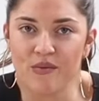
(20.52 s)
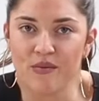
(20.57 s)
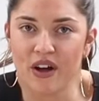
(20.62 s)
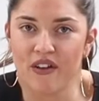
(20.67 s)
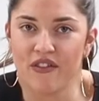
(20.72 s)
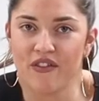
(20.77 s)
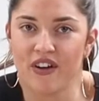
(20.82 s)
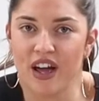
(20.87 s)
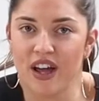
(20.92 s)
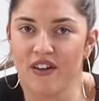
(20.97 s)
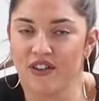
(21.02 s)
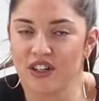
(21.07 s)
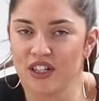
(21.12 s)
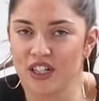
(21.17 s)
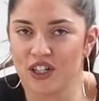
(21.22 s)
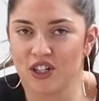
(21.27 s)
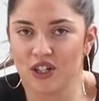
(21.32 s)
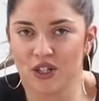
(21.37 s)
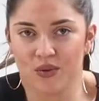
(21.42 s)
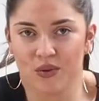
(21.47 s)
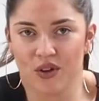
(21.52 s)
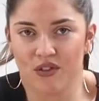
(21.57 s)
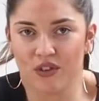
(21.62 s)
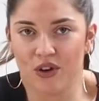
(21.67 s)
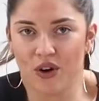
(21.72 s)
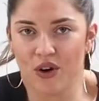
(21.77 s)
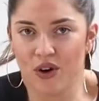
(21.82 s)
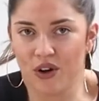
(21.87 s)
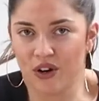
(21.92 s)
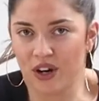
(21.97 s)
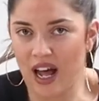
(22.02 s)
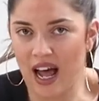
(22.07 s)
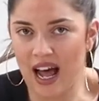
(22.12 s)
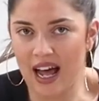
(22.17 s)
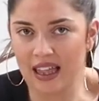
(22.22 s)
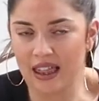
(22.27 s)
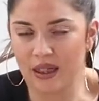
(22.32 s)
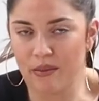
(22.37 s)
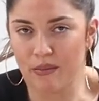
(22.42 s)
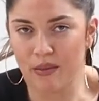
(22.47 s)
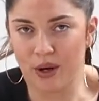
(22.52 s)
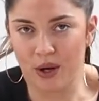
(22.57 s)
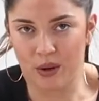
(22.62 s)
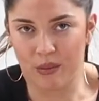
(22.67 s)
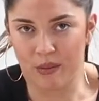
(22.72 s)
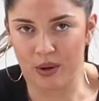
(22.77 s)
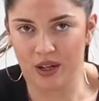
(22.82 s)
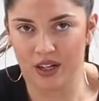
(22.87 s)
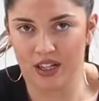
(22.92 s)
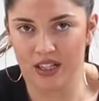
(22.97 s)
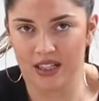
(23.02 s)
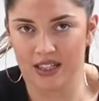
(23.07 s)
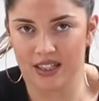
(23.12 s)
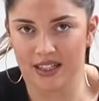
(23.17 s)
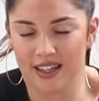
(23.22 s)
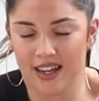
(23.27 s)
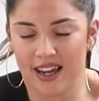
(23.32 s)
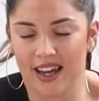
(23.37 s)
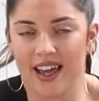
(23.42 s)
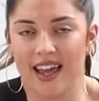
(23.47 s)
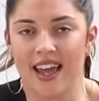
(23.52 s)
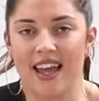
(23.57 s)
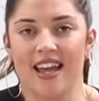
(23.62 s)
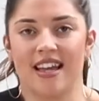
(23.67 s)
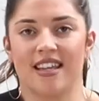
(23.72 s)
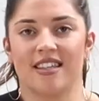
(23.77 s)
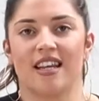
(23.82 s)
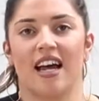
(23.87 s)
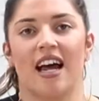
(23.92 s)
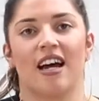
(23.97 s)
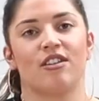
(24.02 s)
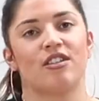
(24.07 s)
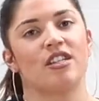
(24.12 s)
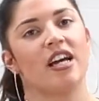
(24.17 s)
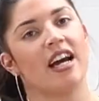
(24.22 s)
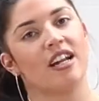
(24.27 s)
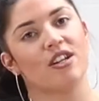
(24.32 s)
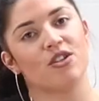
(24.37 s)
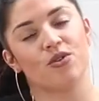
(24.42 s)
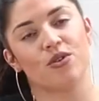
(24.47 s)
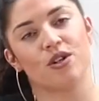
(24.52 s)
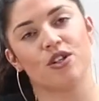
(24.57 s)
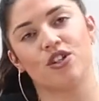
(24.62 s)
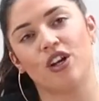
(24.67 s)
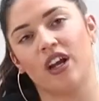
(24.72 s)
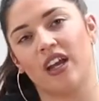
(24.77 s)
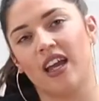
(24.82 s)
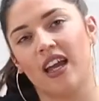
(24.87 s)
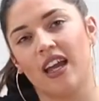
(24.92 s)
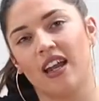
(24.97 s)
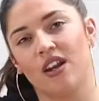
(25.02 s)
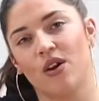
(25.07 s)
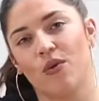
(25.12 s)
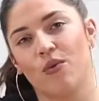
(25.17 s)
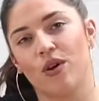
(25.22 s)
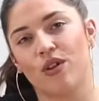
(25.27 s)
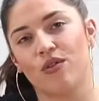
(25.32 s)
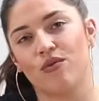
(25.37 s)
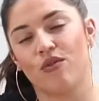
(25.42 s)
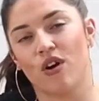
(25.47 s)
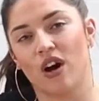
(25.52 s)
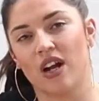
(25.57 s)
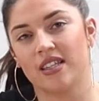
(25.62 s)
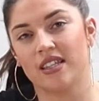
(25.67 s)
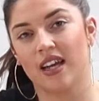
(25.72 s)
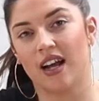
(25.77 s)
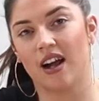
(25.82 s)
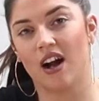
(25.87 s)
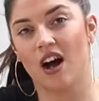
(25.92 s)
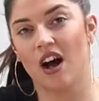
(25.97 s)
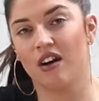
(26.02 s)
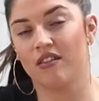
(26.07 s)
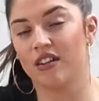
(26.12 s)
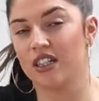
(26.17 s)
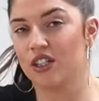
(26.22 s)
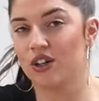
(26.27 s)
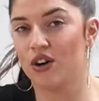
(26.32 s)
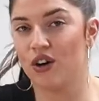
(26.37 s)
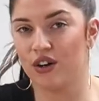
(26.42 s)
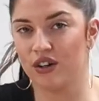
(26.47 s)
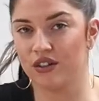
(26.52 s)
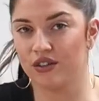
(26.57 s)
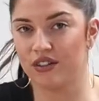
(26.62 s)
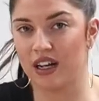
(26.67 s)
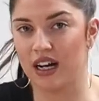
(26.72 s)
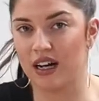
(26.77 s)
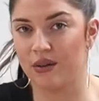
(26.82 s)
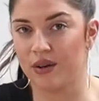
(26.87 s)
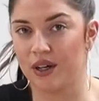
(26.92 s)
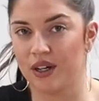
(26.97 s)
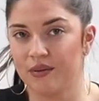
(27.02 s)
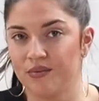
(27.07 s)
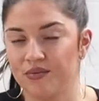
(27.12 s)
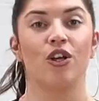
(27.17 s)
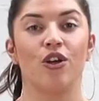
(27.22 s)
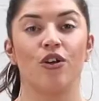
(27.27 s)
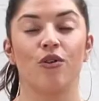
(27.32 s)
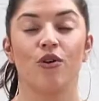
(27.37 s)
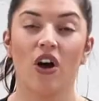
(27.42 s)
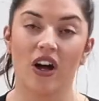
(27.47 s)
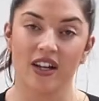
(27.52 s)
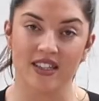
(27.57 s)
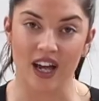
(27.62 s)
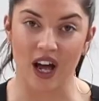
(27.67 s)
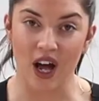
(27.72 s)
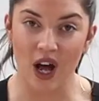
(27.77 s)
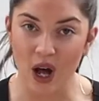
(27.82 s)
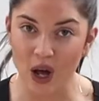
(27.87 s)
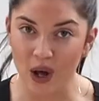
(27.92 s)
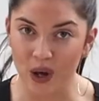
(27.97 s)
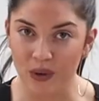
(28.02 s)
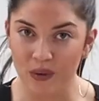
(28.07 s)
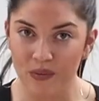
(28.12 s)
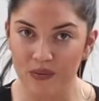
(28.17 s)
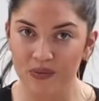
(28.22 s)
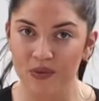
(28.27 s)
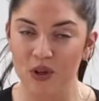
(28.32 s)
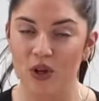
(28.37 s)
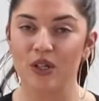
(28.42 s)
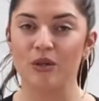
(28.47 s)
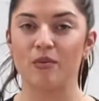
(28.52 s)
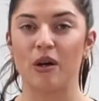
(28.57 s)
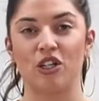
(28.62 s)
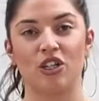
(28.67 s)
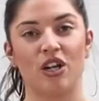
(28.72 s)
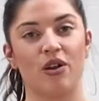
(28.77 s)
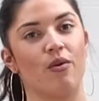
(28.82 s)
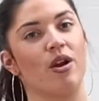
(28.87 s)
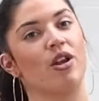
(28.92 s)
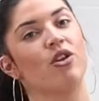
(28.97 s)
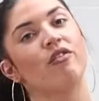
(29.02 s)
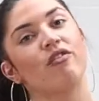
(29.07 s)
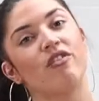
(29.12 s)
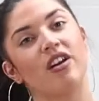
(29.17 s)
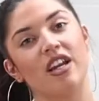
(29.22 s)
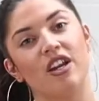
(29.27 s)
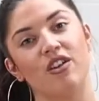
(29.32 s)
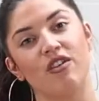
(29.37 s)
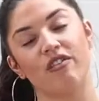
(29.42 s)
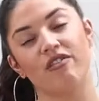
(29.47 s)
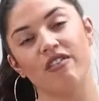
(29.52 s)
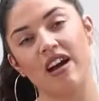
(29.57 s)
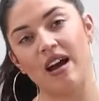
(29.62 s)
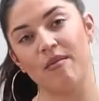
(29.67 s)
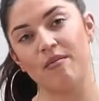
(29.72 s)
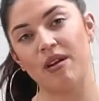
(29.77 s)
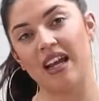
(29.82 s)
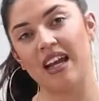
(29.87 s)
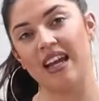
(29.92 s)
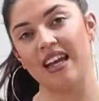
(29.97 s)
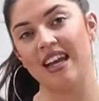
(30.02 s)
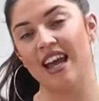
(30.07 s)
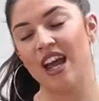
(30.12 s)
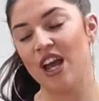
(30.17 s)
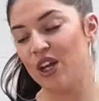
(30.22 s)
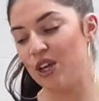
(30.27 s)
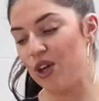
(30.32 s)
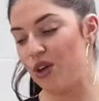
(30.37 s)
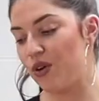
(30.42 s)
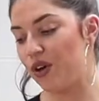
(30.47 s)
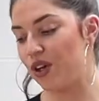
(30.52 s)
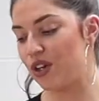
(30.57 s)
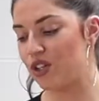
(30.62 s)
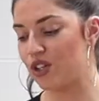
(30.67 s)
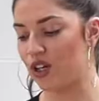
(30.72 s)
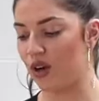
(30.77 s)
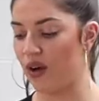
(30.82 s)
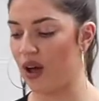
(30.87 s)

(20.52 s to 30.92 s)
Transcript: of my favourite dishes we've got on at the moment is our tandoori chicken with rice and curried cauliflower. You guys at home, especially when you're feeding your family, you can do